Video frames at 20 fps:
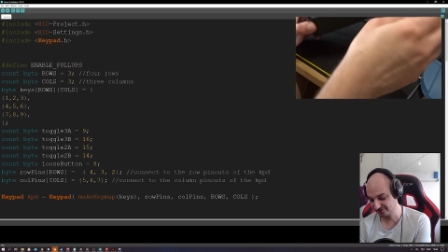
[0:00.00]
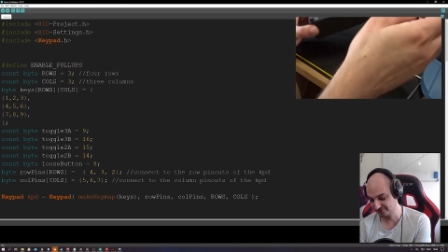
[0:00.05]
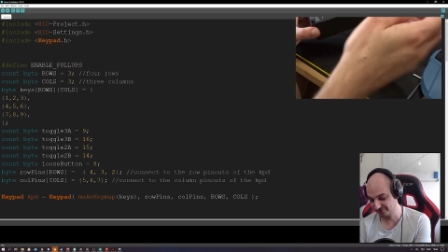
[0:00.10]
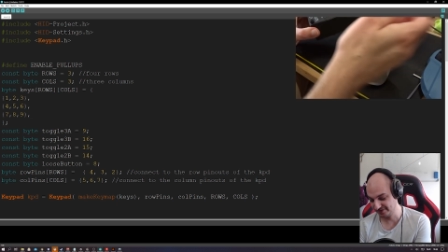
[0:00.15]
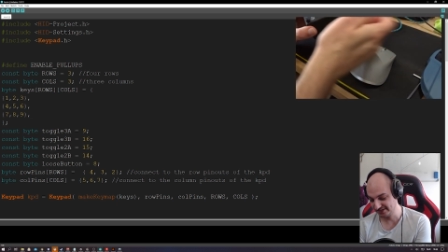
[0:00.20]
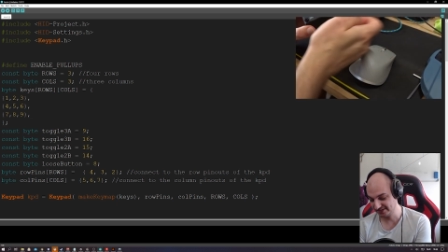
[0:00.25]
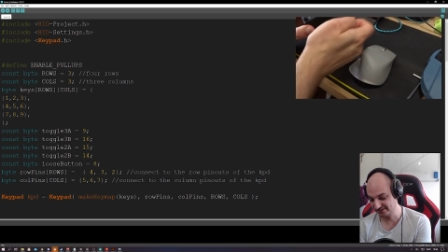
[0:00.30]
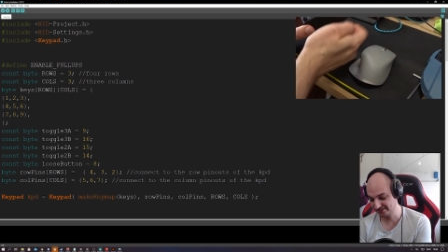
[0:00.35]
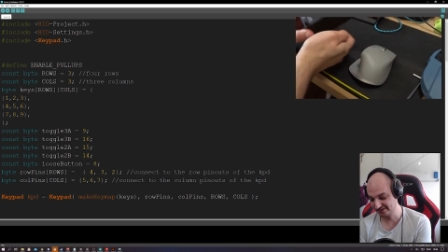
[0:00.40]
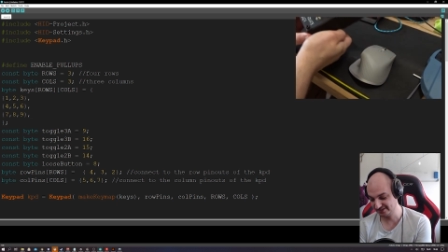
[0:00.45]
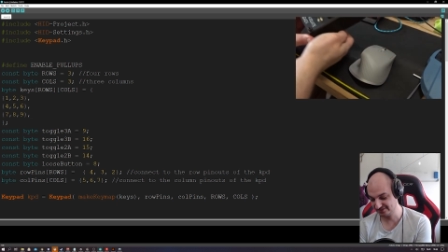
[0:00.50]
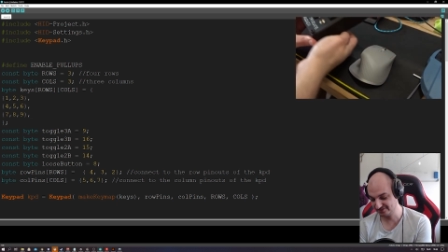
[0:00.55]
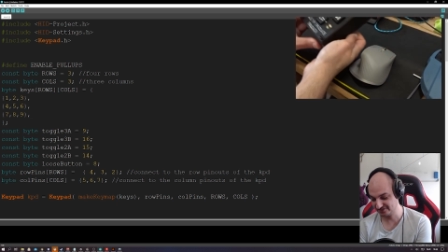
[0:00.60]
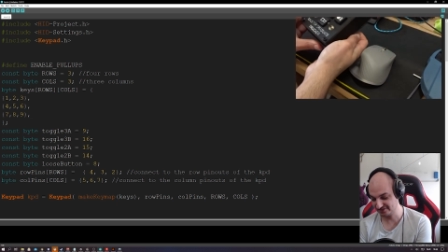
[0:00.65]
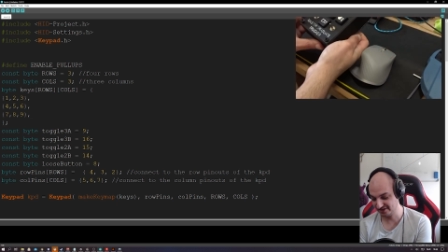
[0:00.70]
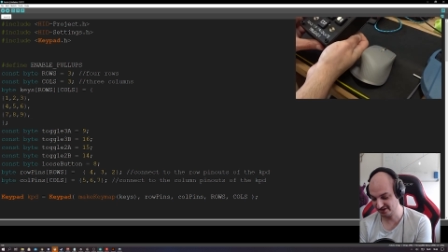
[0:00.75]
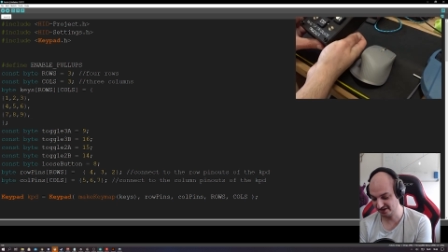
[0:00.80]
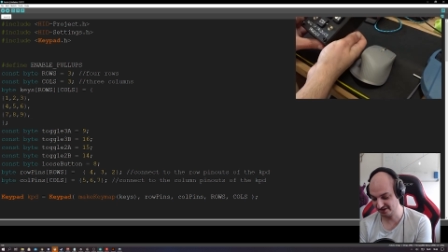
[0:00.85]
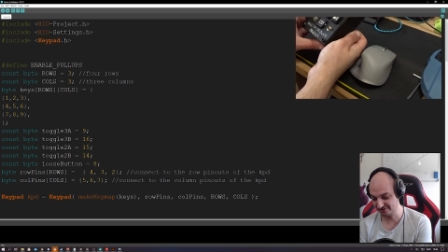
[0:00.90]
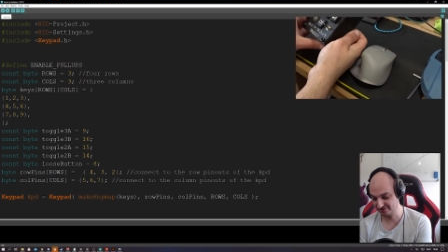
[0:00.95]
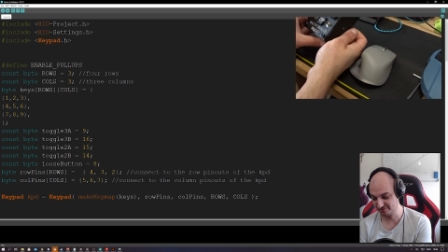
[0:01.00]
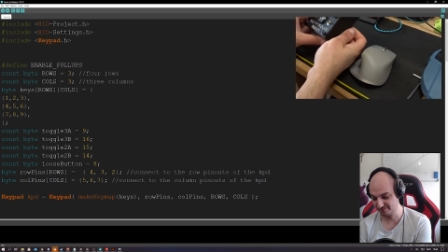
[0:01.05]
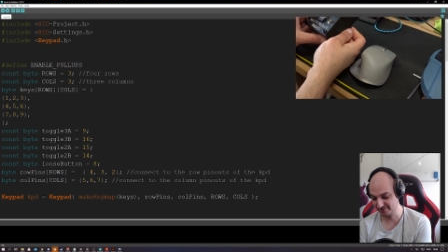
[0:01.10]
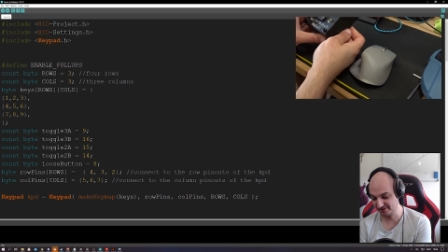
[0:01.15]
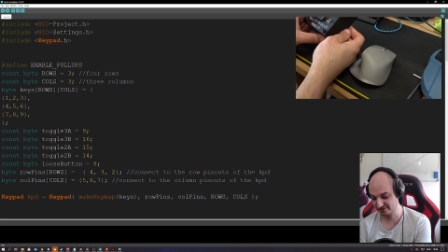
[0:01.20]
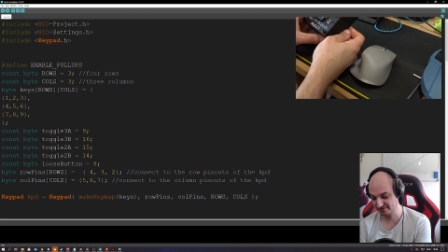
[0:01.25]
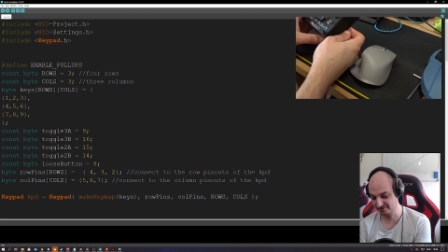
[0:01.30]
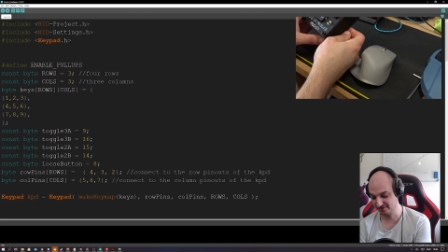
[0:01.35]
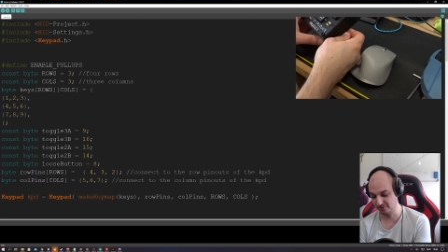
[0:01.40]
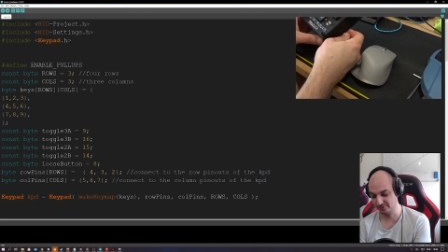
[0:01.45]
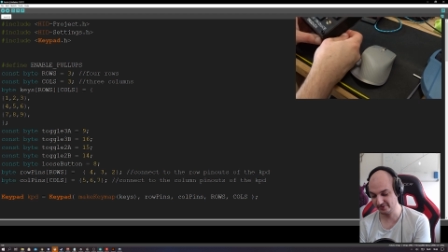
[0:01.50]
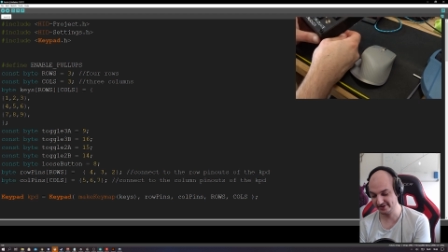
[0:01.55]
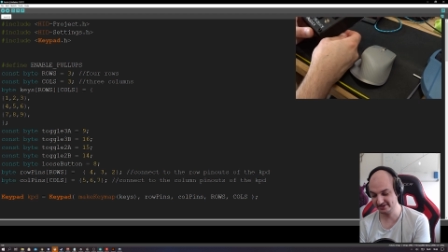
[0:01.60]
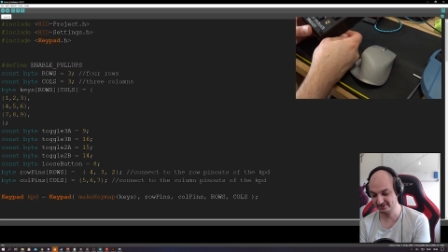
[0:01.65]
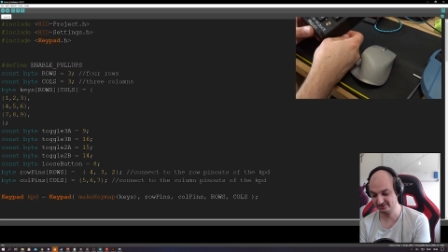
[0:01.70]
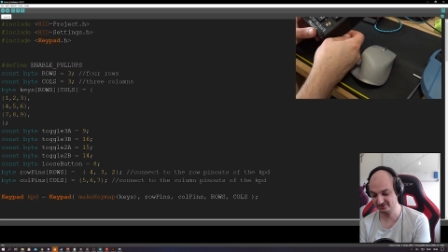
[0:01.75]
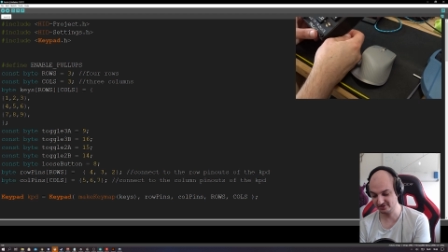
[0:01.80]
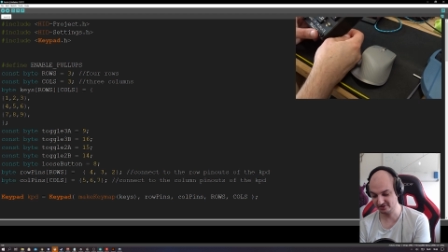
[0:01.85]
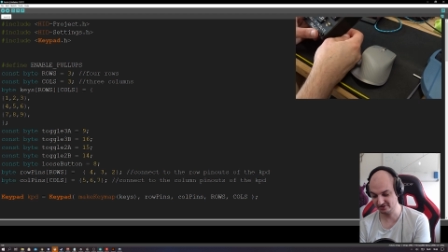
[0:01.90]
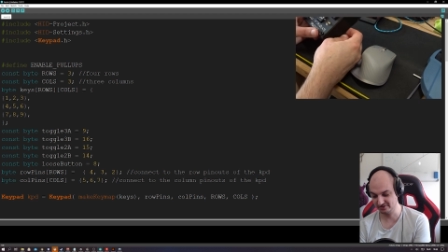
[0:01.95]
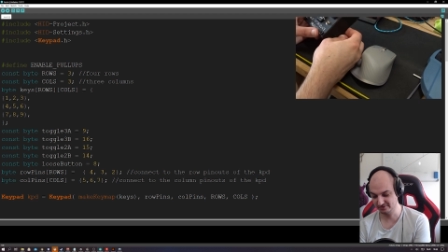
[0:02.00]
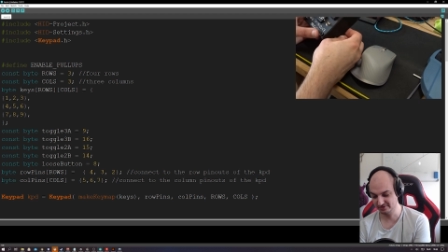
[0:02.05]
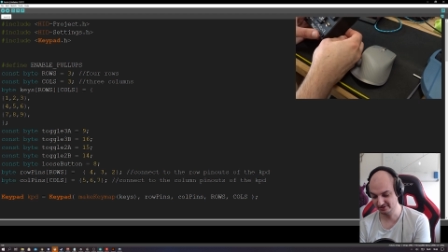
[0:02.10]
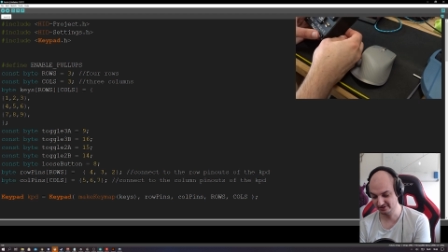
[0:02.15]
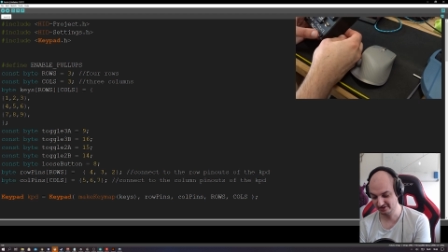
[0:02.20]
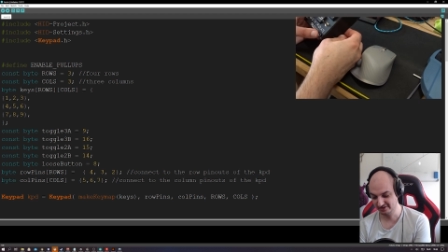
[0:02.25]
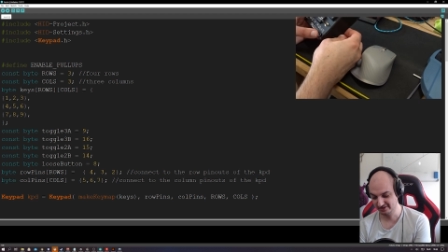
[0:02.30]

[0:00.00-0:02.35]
creating this uh, took me a week or so,